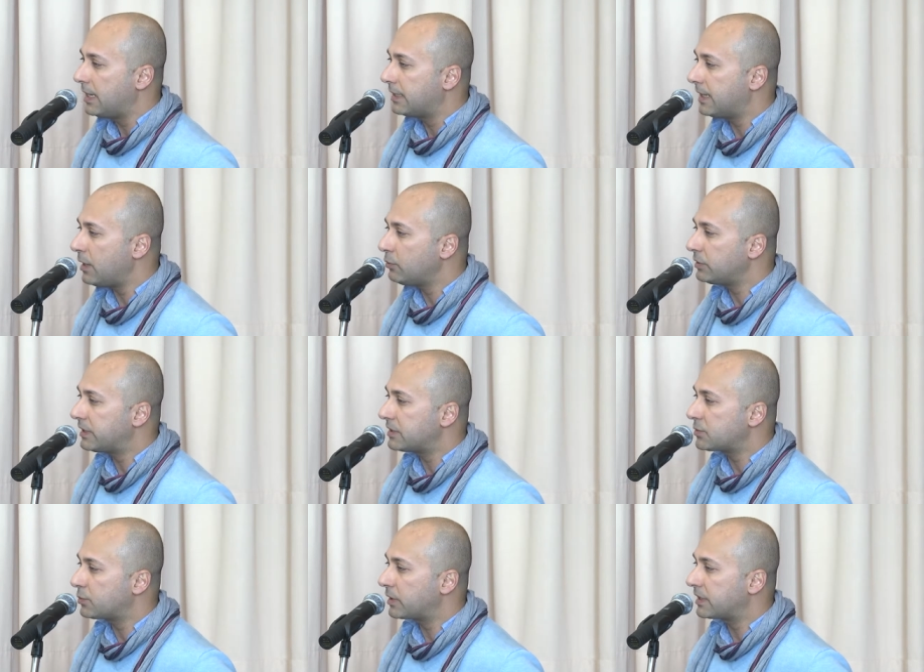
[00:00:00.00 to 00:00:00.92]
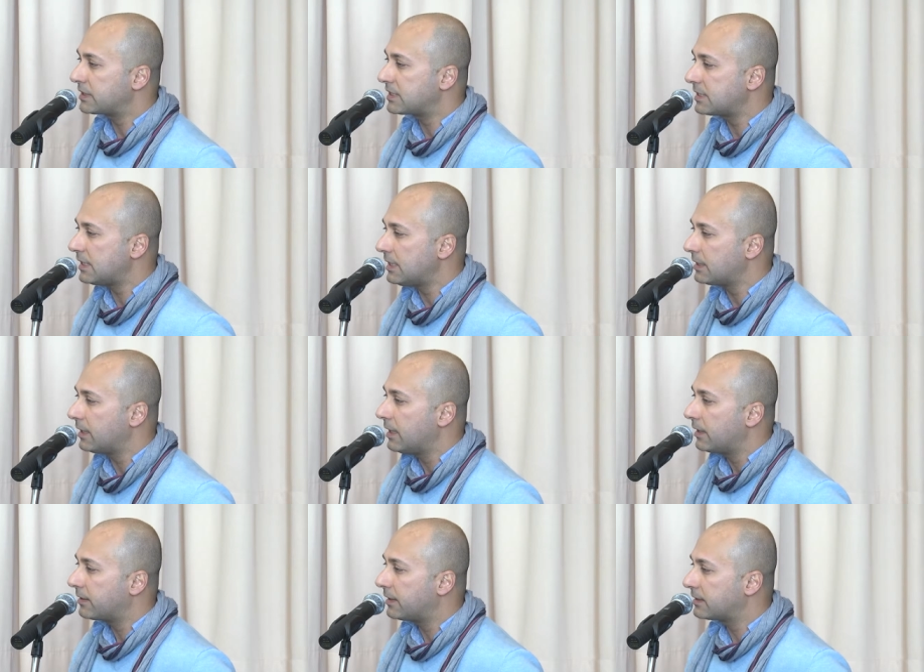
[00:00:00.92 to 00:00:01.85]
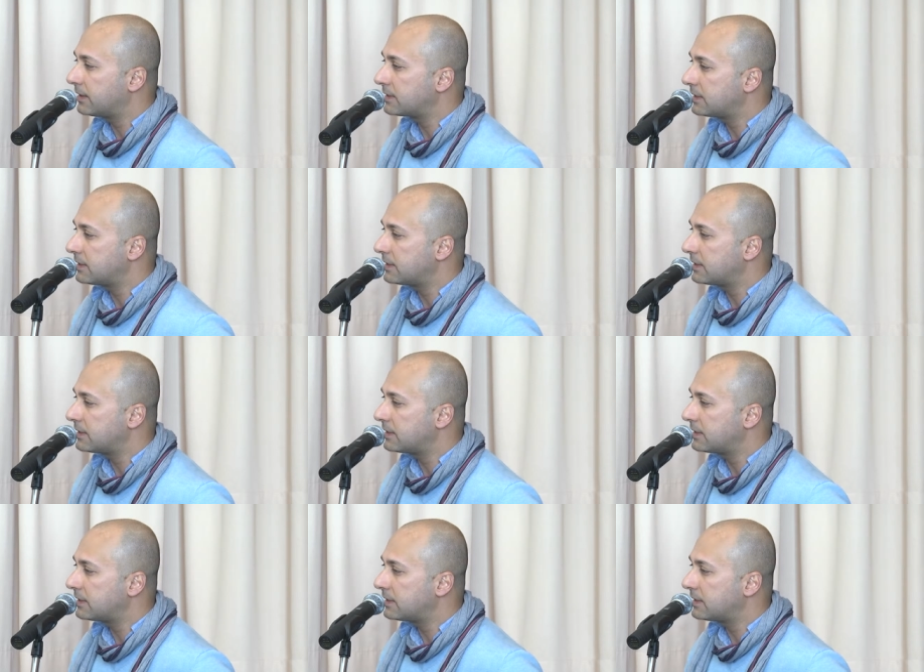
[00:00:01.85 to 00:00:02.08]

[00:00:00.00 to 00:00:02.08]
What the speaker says: Nowadays we can see that the